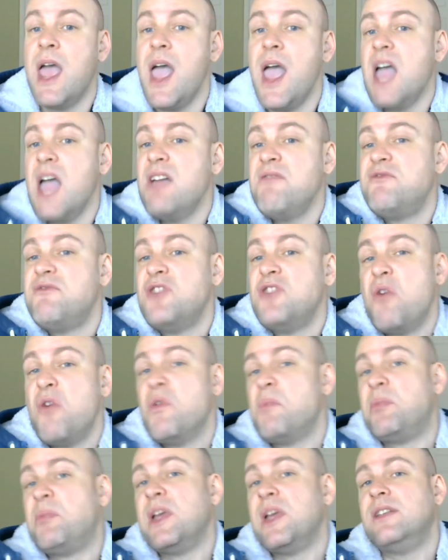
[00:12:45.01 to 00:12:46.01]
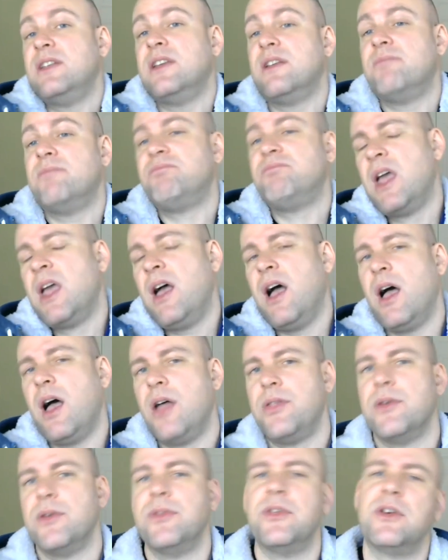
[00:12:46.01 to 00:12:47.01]
have no opinion
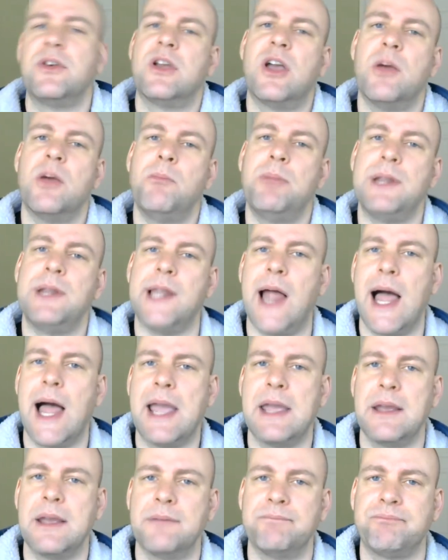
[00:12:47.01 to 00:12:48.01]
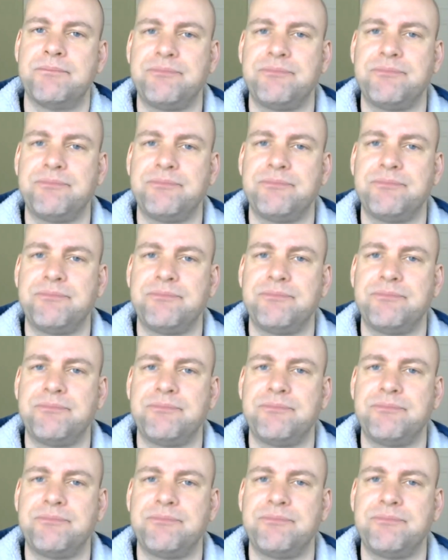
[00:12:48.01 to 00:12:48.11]
other than complying.